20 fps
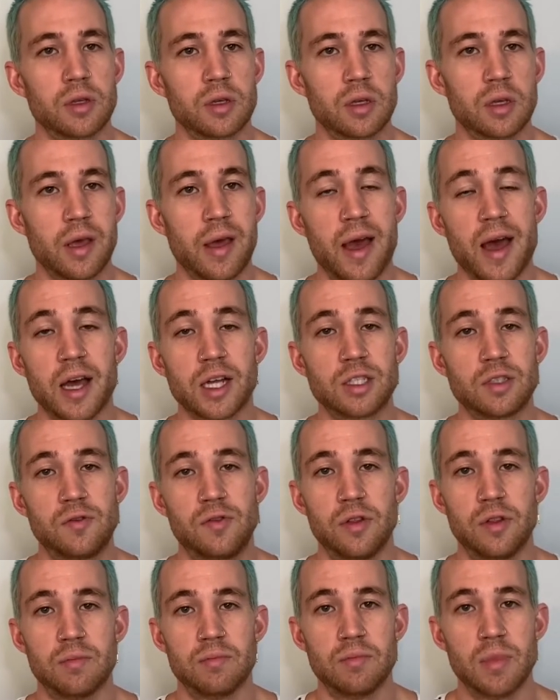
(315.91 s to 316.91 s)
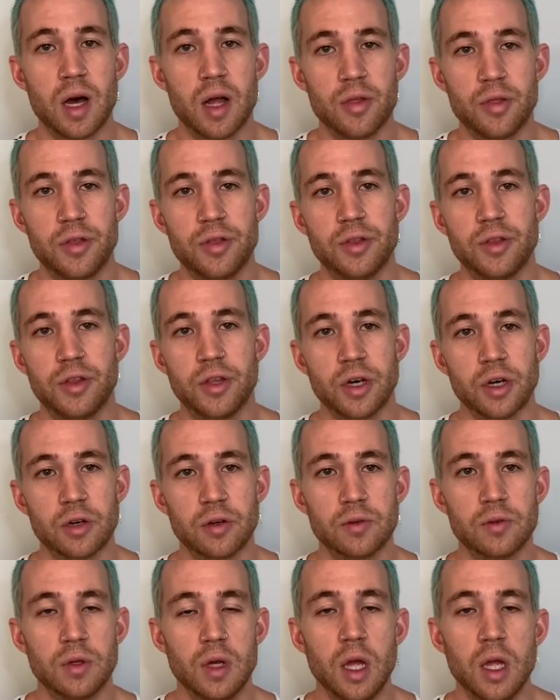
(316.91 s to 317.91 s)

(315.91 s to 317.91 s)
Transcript: cash for the month, though.